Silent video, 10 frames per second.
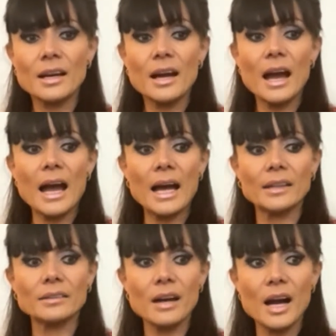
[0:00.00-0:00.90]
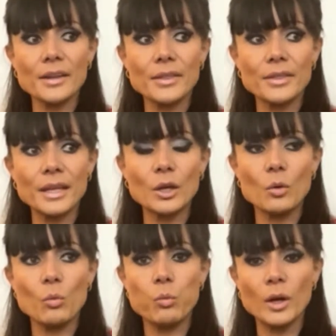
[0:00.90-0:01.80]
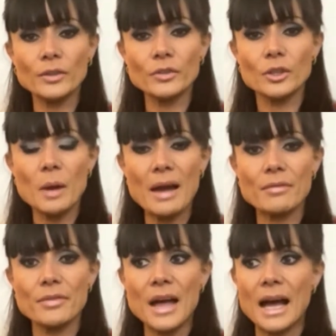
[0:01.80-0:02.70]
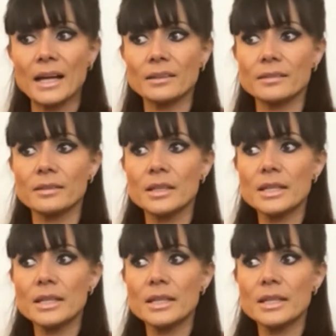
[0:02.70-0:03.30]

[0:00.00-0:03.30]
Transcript: Mm-hmm. And I think once you have that,